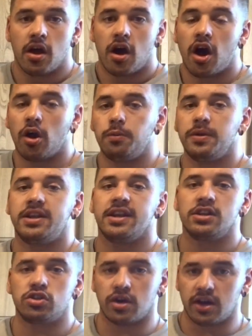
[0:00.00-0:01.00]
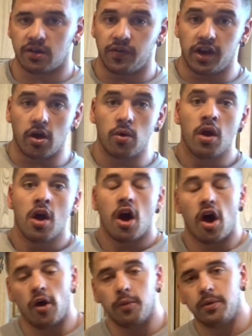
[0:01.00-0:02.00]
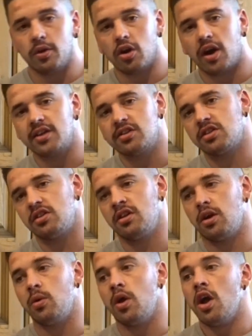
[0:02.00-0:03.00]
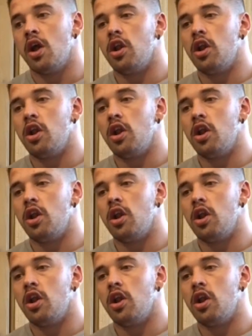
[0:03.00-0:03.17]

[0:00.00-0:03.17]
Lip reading: I hope you did enjoy this video. I hope you guys, you know,